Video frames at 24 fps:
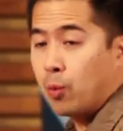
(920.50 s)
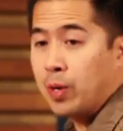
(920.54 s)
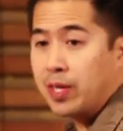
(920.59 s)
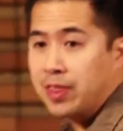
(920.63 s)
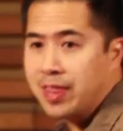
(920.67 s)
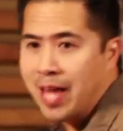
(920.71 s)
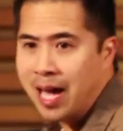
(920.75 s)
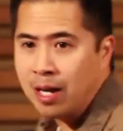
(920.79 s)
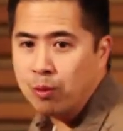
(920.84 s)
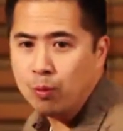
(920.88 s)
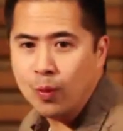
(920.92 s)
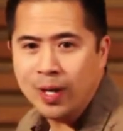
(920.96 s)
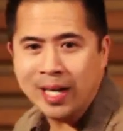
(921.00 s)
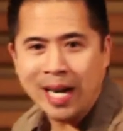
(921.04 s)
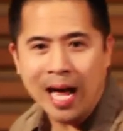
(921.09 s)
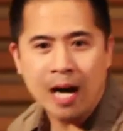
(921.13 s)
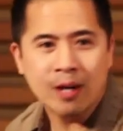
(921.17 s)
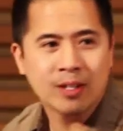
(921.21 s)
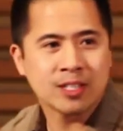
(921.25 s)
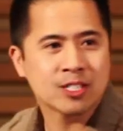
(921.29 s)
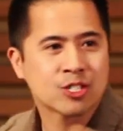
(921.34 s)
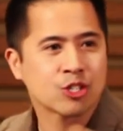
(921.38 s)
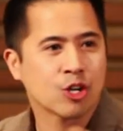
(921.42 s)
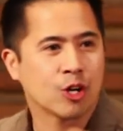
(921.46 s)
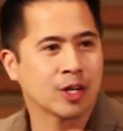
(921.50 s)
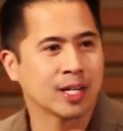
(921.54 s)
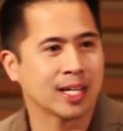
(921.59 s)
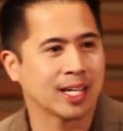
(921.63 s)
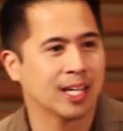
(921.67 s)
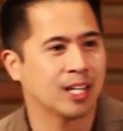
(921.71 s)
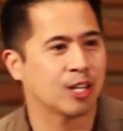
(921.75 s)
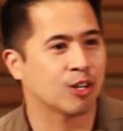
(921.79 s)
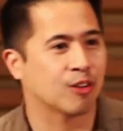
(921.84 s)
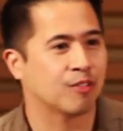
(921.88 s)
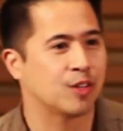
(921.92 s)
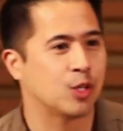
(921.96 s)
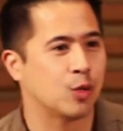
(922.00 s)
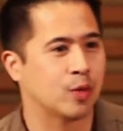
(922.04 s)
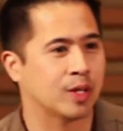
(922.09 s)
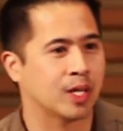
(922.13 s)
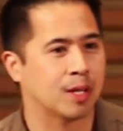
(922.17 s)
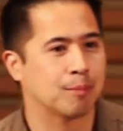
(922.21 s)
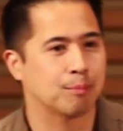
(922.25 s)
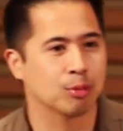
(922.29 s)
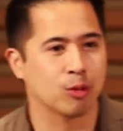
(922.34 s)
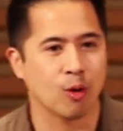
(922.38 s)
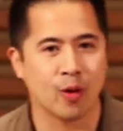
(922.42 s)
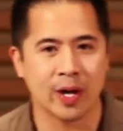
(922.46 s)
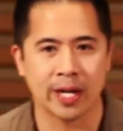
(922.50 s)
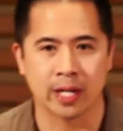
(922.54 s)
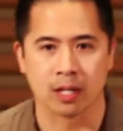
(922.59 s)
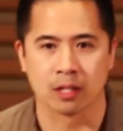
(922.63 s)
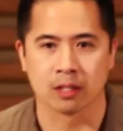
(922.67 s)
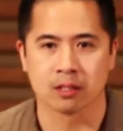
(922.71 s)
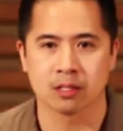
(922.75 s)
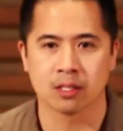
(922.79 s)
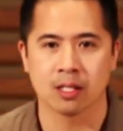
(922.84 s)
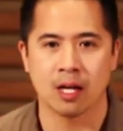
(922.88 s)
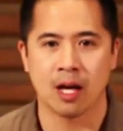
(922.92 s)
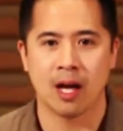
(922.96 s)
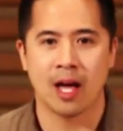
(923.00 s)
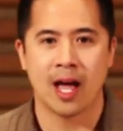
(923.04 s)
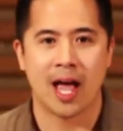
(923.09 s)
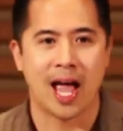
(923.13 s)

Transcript: We then went out and started interviewing employers.